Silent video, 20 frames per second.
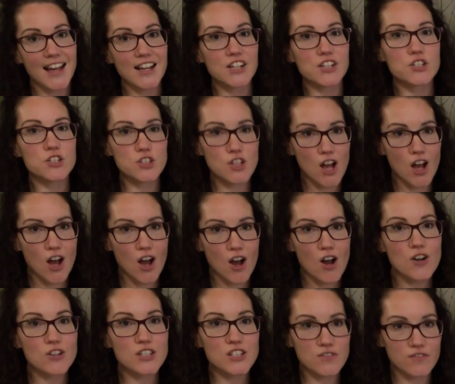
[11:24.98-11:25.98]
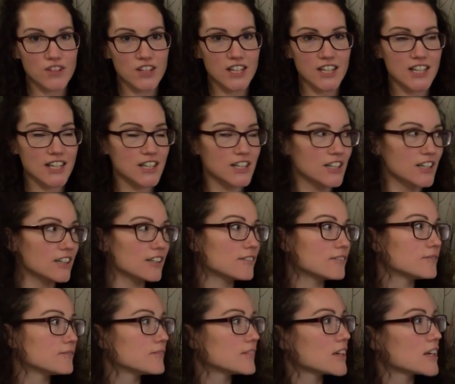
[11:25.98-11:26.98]
exosphere.
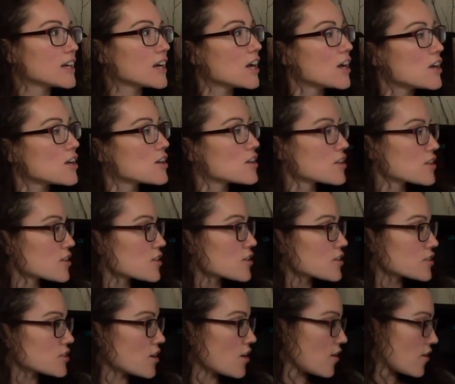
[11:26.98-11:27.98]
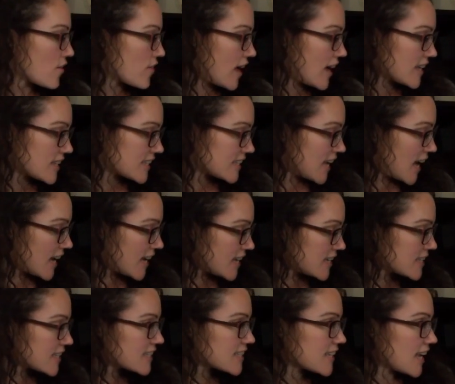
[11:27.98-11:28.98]
So that's
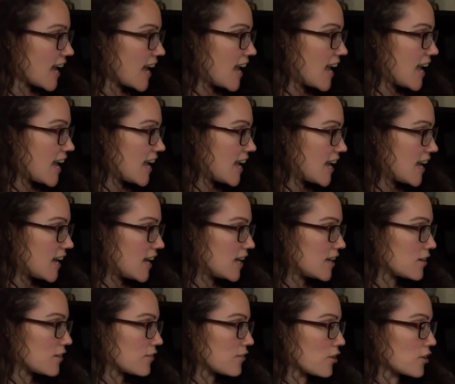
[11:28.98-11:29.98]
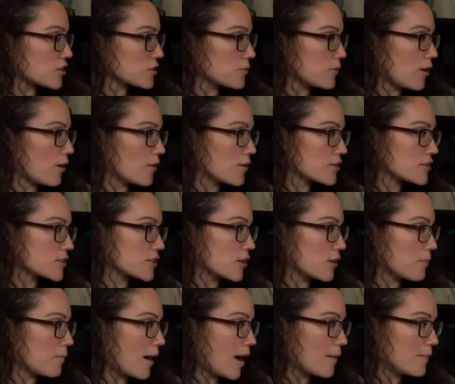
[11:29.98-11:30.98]
science, and of course we'll always
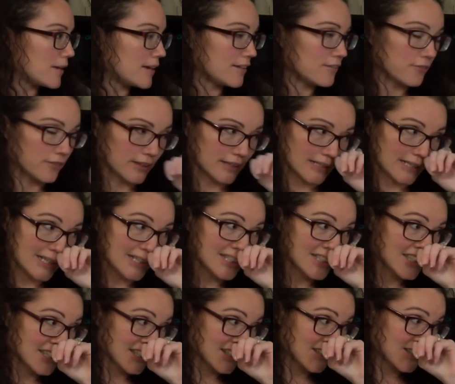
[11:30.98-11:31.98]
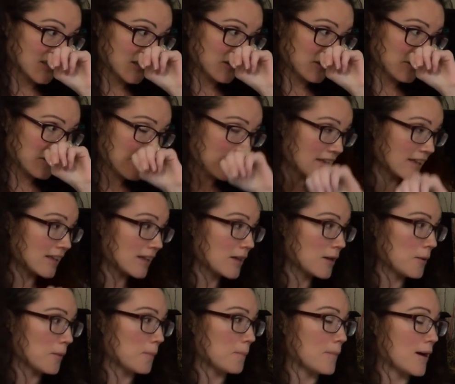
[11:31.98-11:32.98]
throw Bob in if we need to,
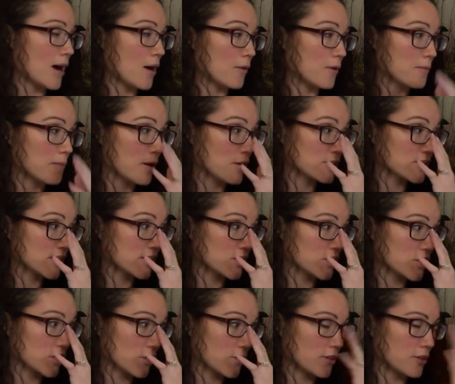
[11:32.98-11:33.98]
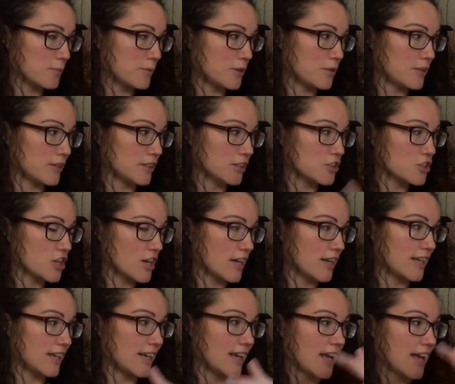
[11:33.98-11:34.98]
but we're mostly just going to be doing the
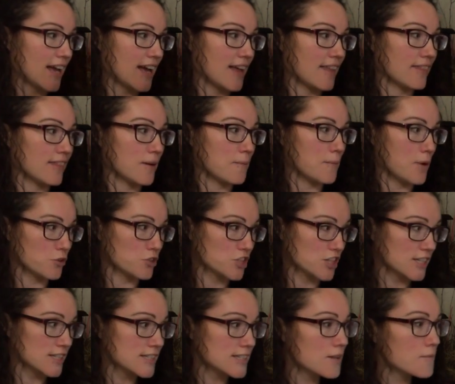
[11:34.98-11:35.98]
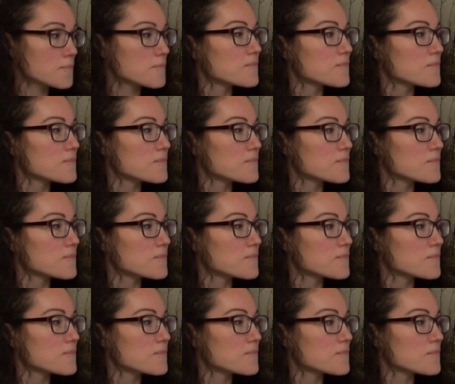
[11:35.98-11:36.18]
chanting and the motions.